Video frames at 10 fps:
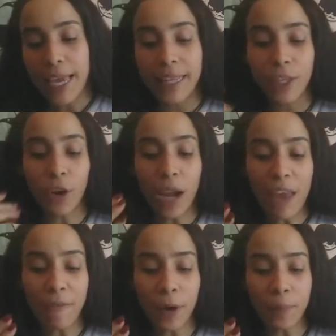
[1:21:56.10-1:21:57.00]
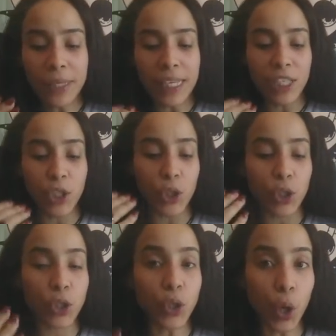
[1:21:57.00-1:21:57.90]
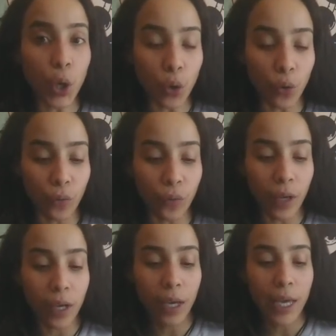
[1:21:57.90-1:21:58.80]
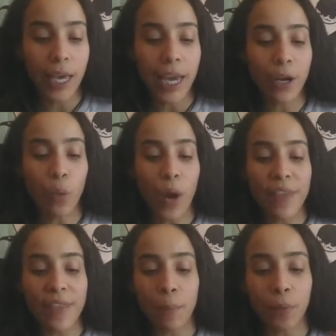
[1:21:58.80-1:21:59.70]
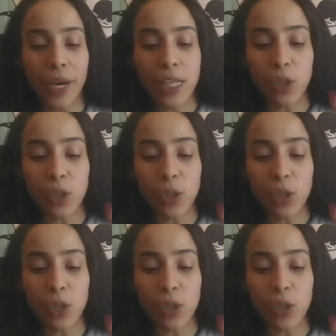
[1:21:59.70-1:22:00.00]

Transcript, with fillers: Your life purpose is to serve in a way that brings